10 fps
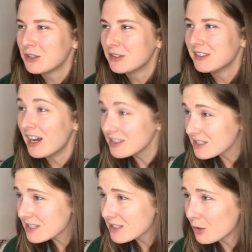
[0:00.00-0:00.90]

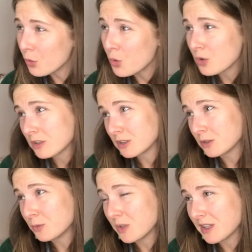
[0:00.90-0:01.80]
nuts or
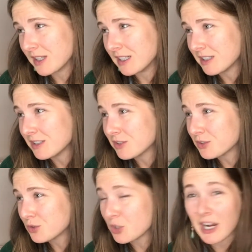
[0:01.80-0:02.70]
with like
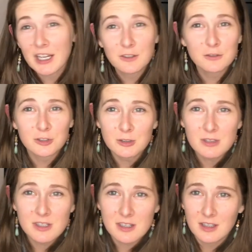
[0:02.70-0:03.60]
dried
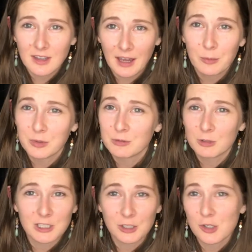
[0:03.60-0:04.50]
fruits, that would
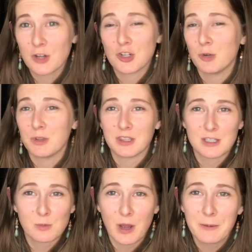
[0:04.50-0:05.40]
really crush it with this
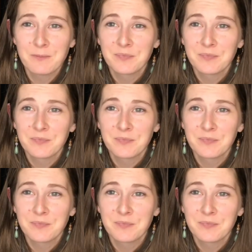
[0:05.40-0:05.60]
wine.